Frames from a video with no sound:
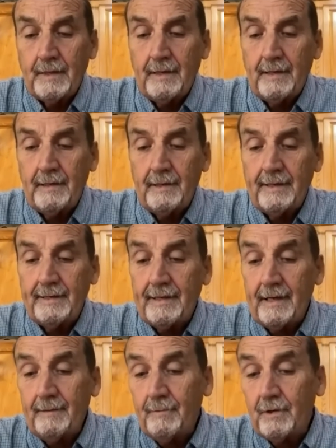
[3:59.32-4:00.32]
And they
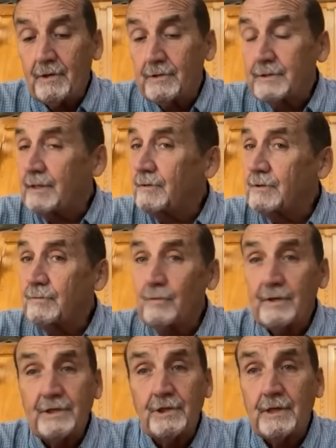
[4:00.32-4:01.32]
came because I was
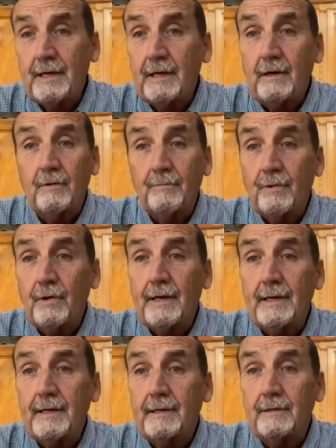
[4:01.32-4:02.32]
reaching out,
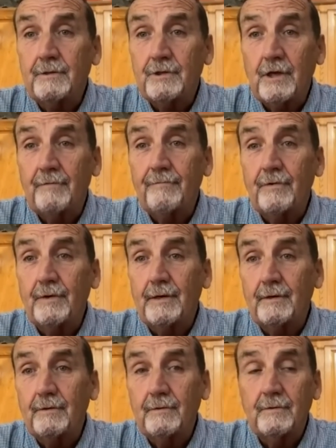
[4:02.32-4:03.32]
praying, and suffering
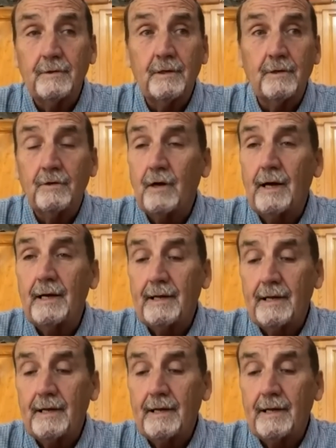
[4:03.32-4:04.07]
you know, crying